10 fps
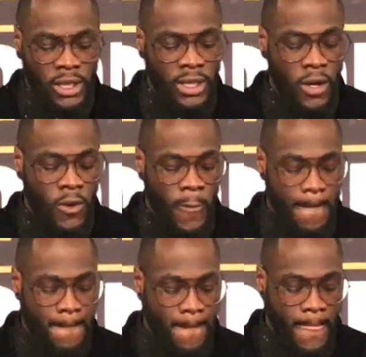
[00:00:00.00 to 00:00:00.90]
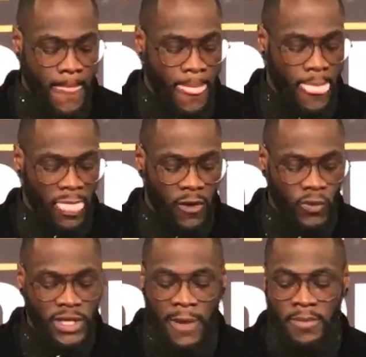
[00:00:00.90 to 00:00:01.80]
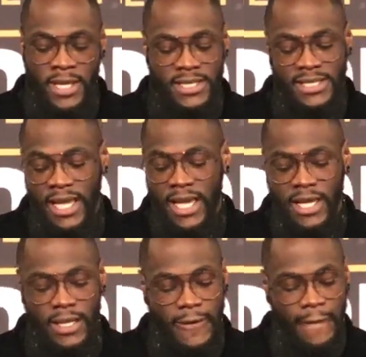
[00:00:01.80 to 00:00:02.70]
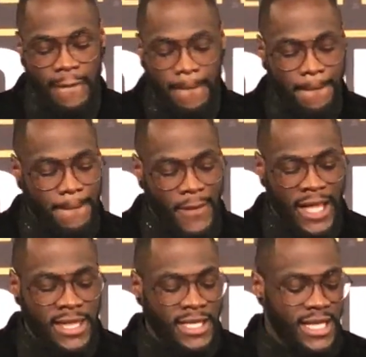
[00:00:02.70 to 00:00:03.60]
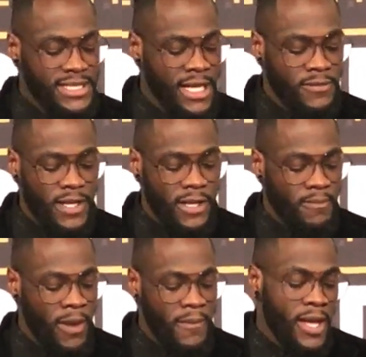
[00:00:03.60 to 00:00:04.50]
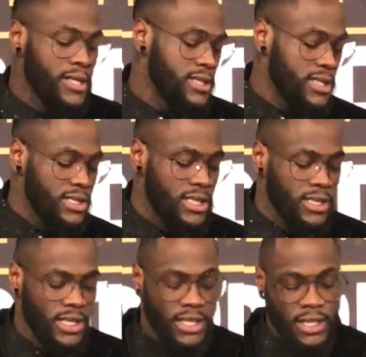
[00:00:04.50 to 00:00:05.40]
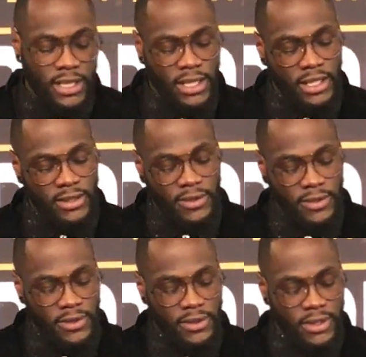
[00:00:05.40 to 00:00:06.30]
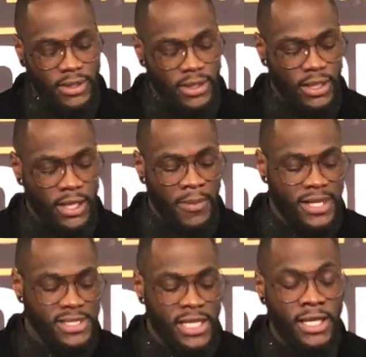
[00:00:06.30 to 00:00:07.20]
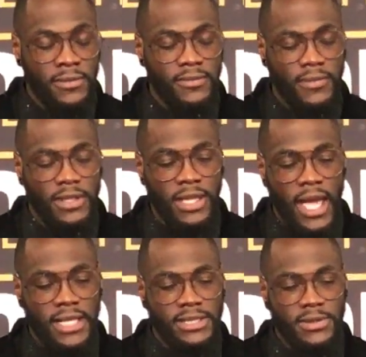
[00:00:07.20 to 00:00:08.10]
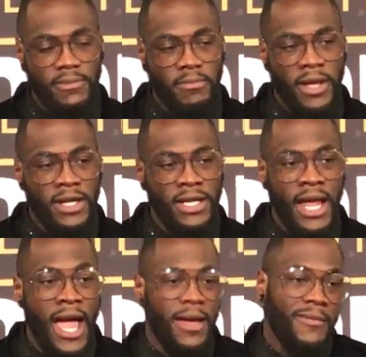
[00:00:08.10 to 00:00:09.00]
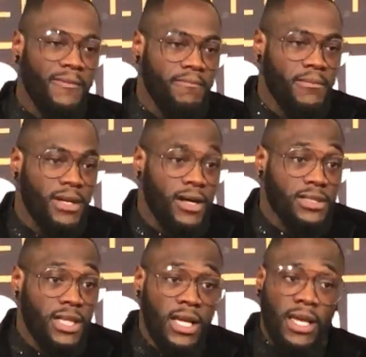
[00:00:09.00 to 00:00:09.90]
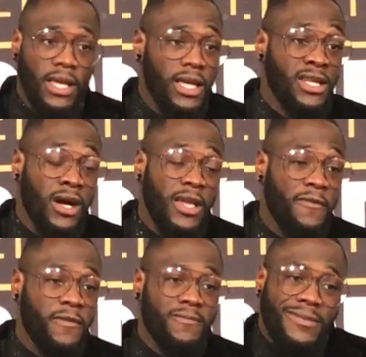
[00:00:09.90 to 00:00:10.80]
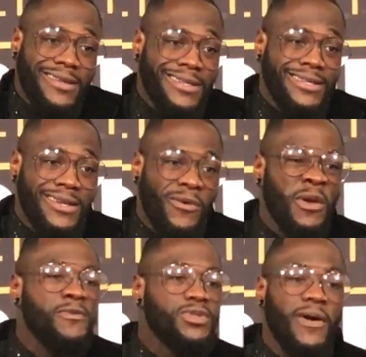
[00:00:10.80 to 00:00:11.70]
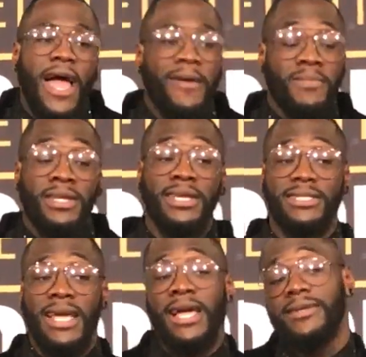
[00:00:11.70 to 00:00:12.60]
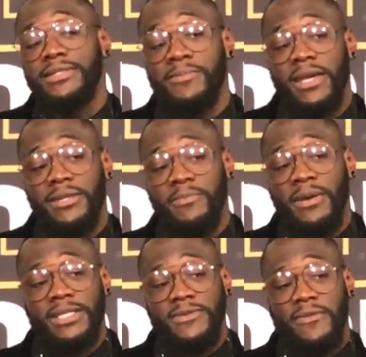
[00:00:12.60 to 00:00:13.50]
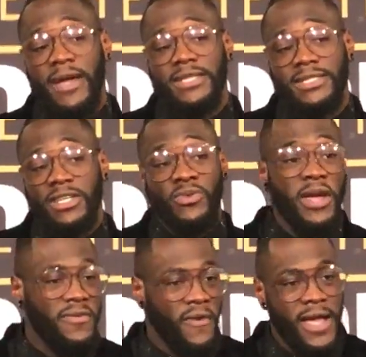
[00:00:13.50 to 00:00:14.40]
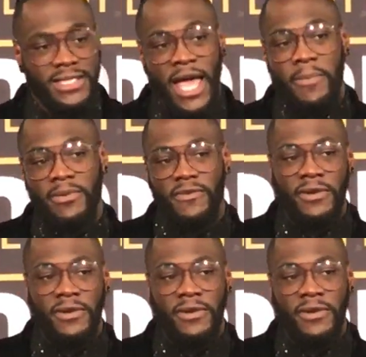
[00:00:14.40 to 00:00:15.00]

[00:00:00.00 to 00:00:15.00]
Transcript: you know, with that being said, I think that's something that my managers and, and, and my team could ask better than I, because you know if we've tried many a times to make the best fights, the great fights happen